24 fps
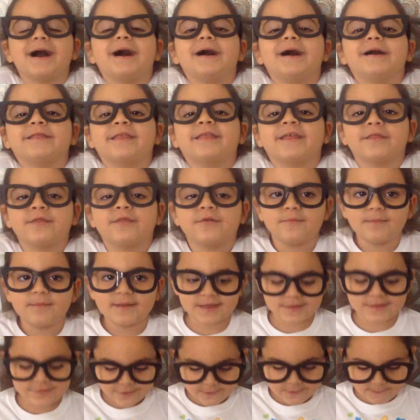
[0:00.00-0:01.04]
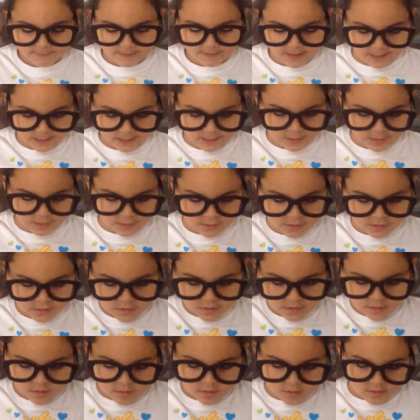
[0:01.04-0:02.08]
guys, it's me, Isabella.
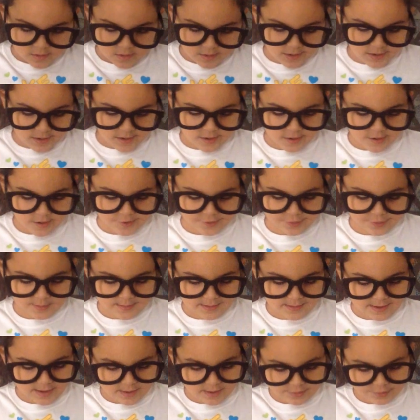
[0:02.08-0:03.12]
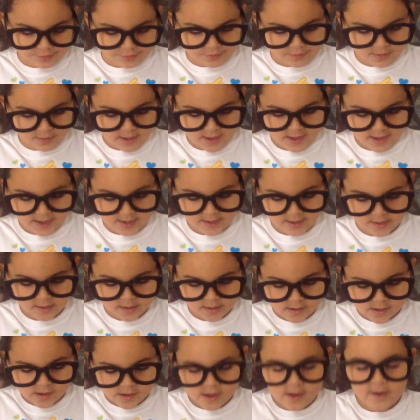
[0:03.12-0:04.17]
It's the next day.
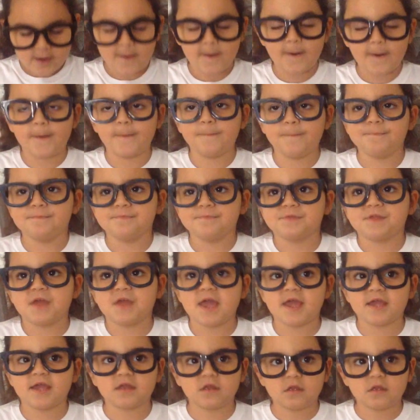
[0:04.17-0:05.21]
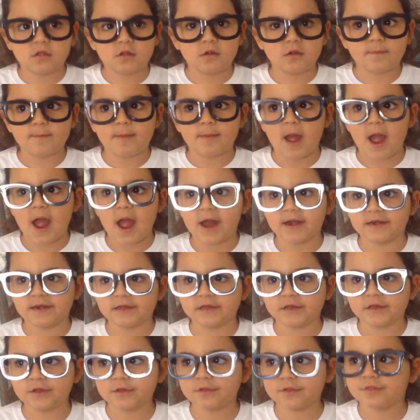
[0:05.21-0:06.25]
Take your
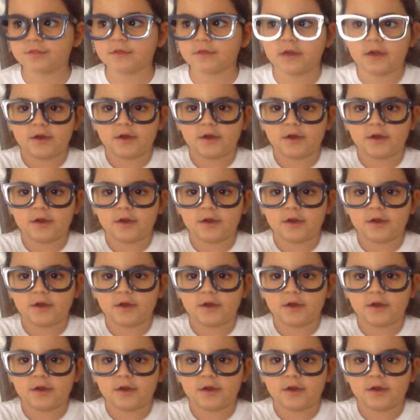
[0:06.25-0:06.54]
pennies